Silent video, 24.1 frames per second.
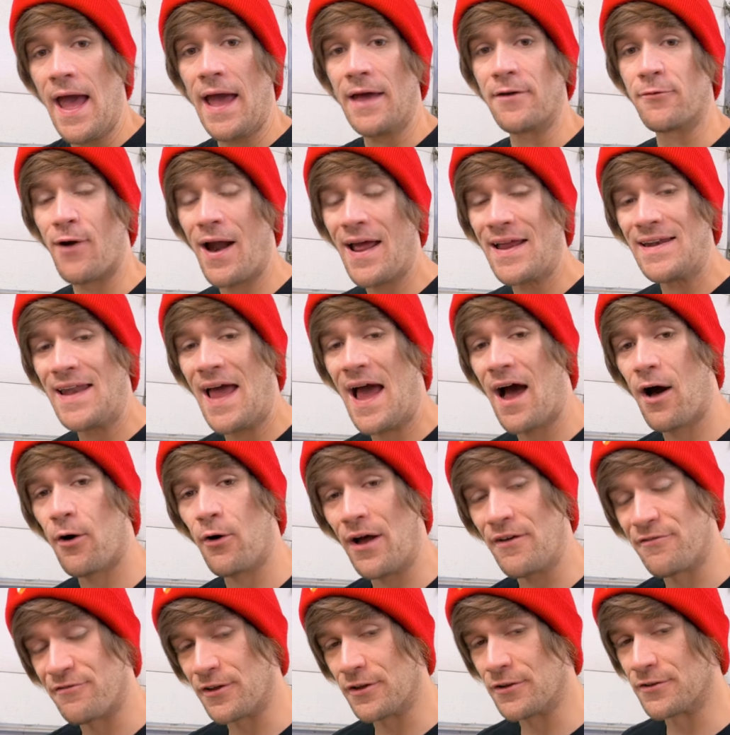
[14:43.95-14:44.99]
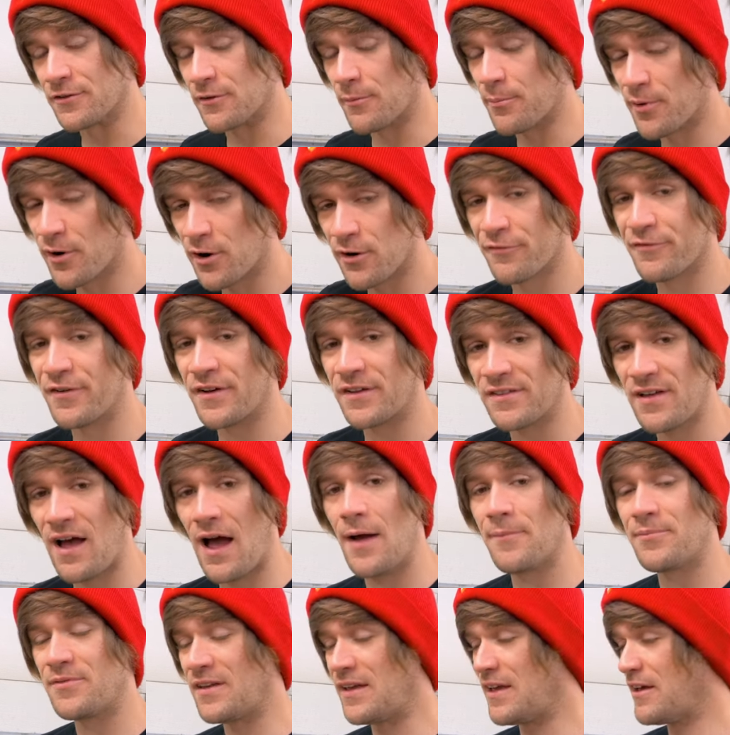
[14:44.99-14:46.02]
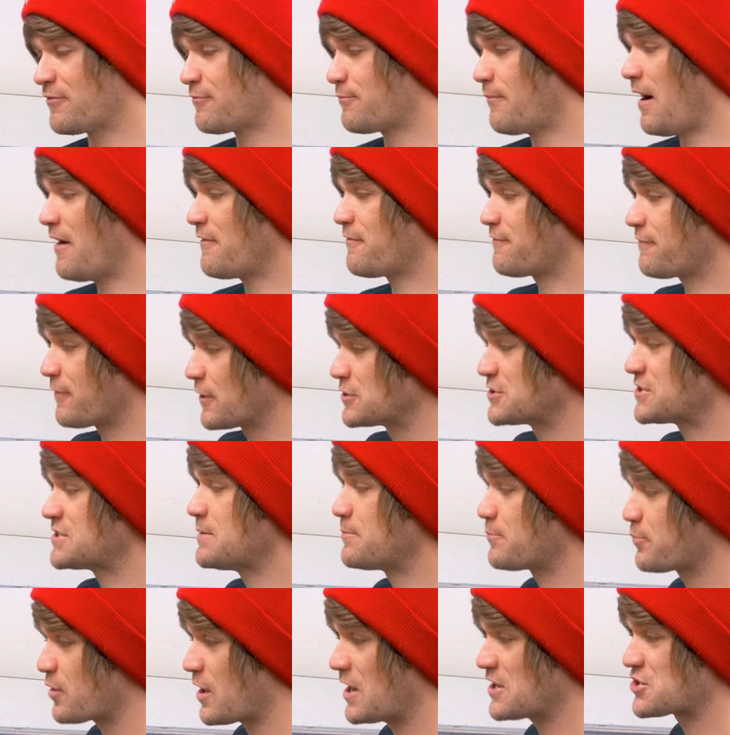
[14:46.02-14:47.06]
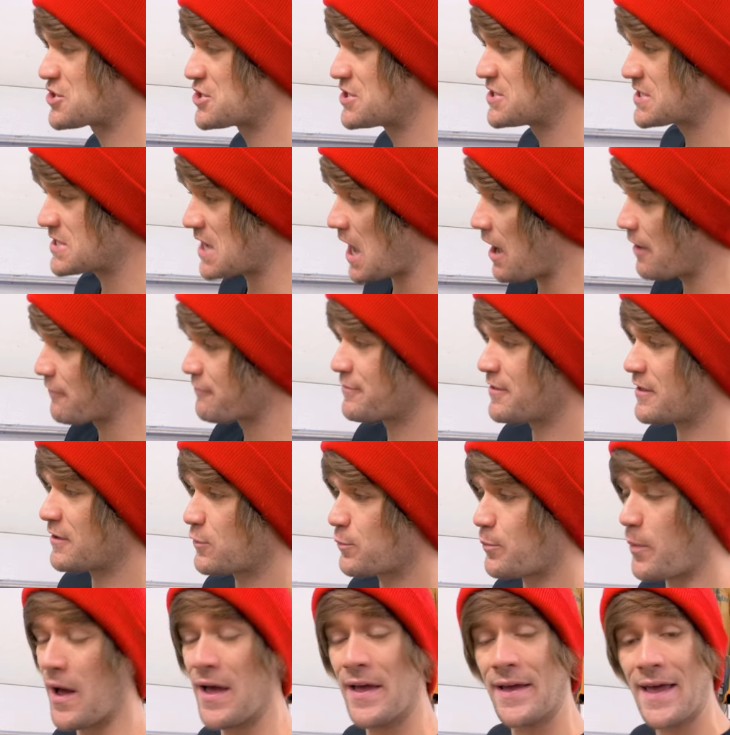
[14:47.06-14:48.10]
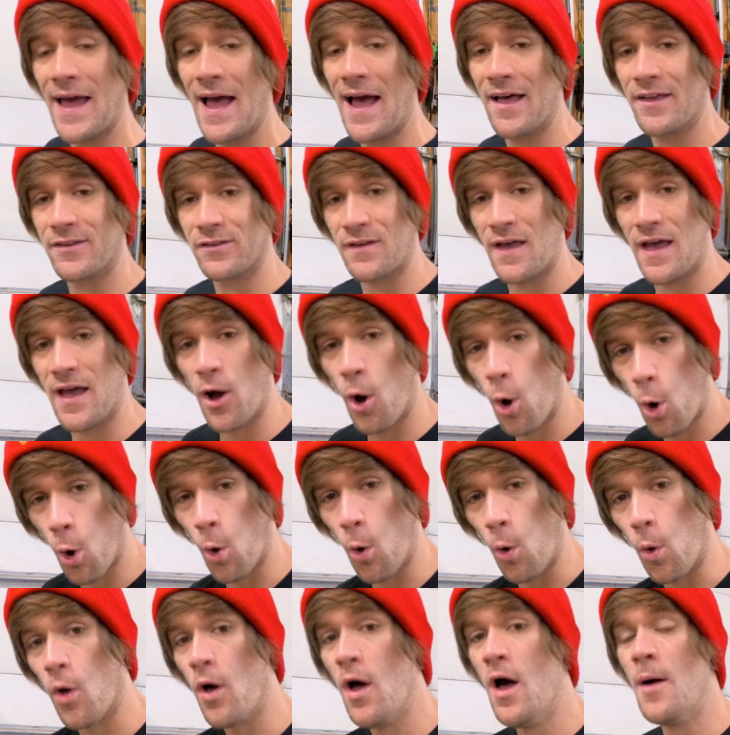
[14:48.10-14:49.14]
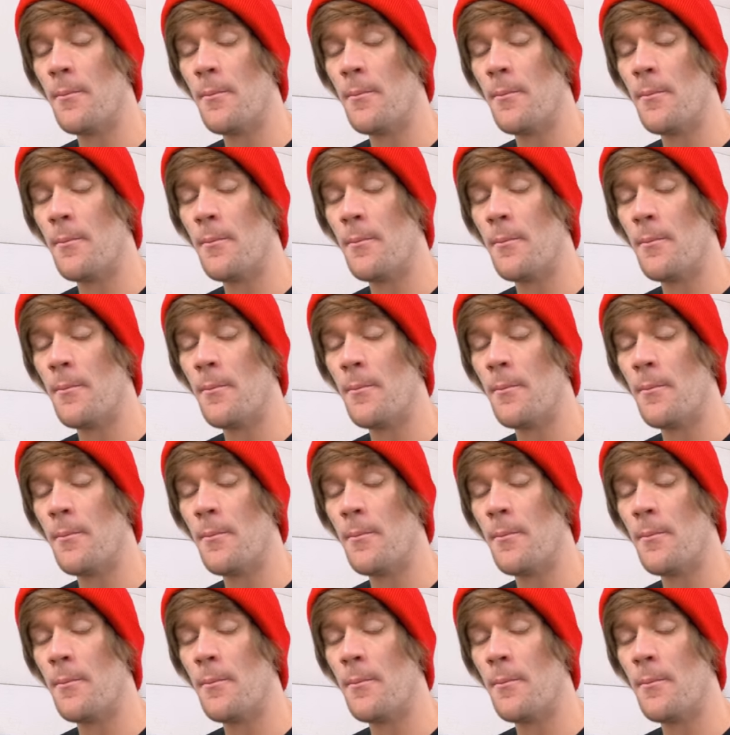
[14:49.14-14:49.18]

And right now I feel is a perfect time to give my first impressions of this bike as a whole.